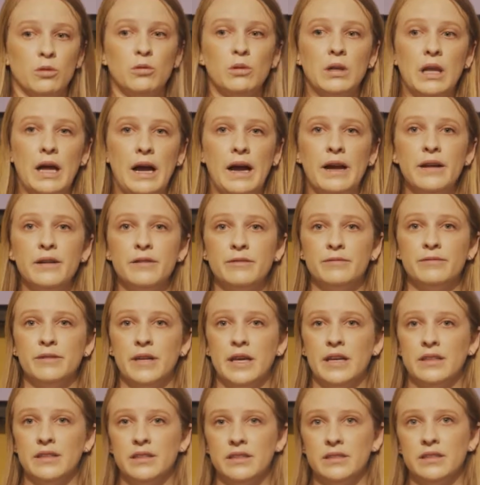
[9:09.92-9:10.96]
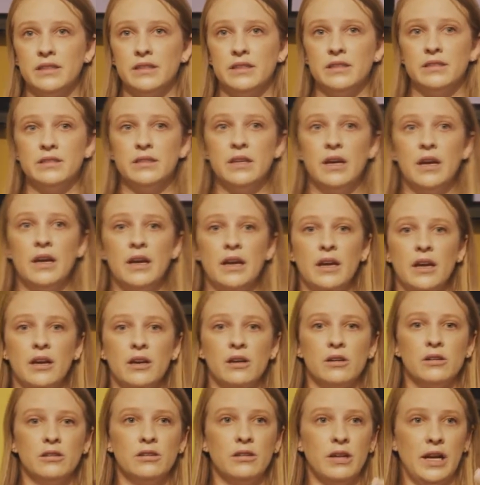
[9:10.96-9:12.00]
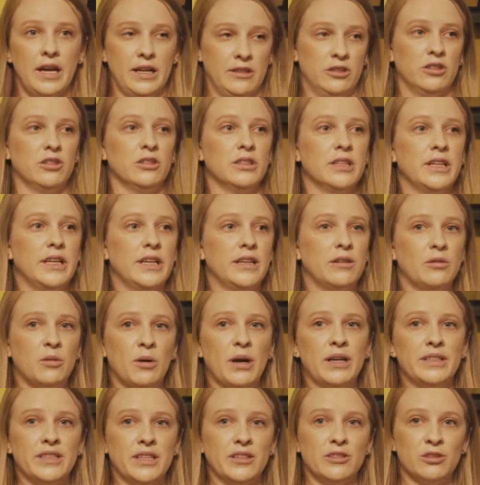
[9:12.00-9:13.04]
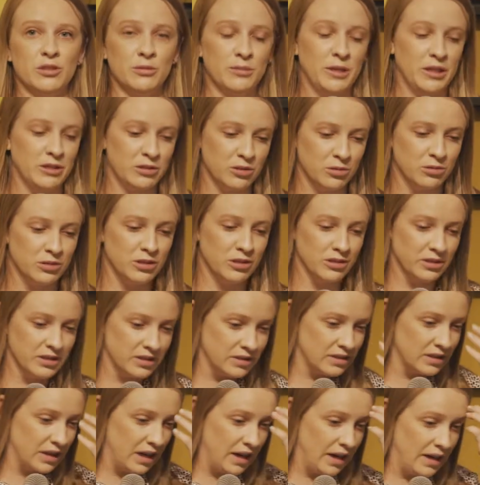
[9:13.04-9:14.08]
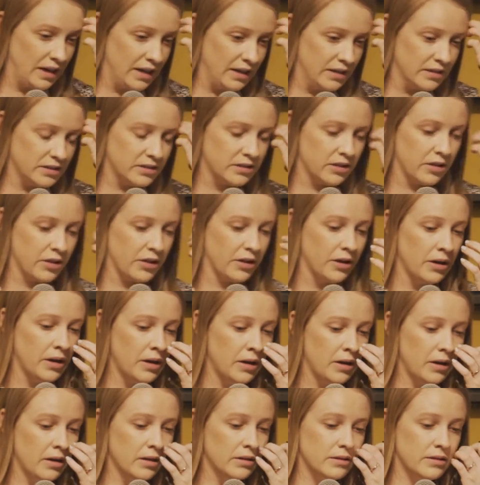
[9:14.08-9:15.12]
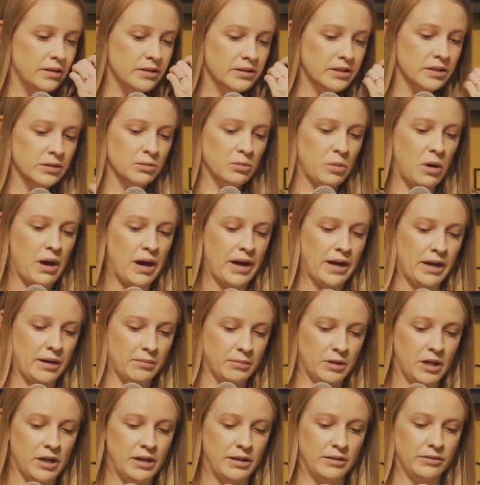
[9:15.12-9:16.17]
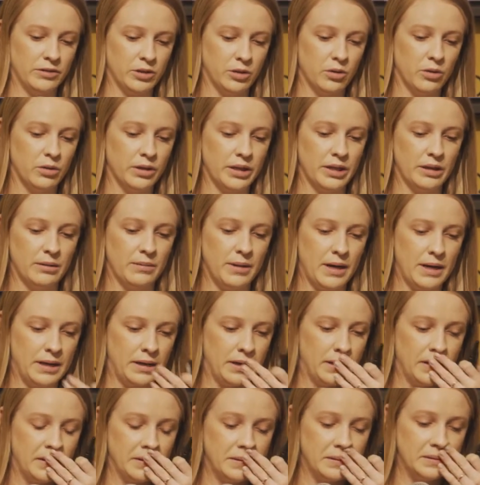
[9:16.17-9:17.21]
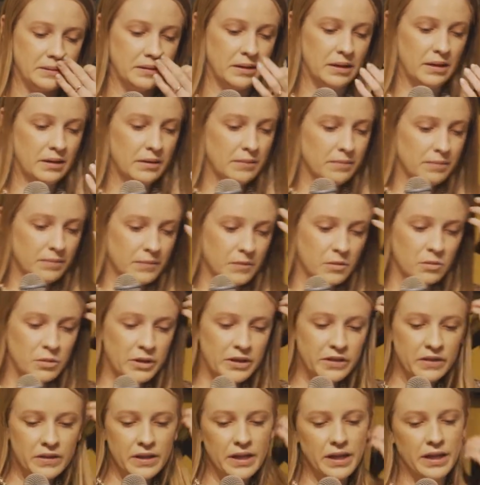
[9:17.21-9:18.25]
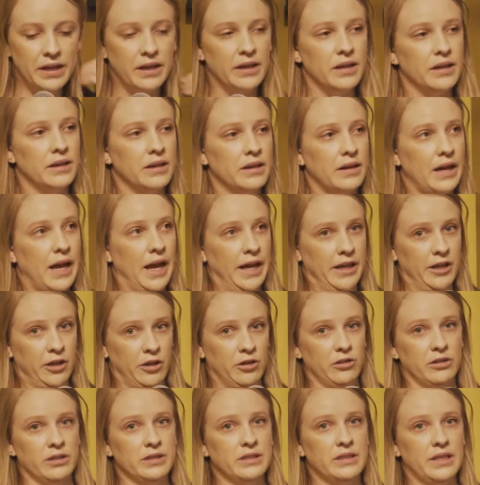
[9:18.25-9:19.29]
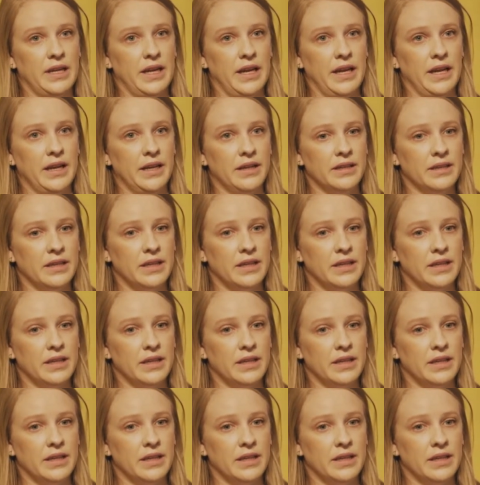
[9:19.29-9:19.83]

life, and this is actually quite detrimental to society. So this is why I'm kind of talking about it is with the accuracy.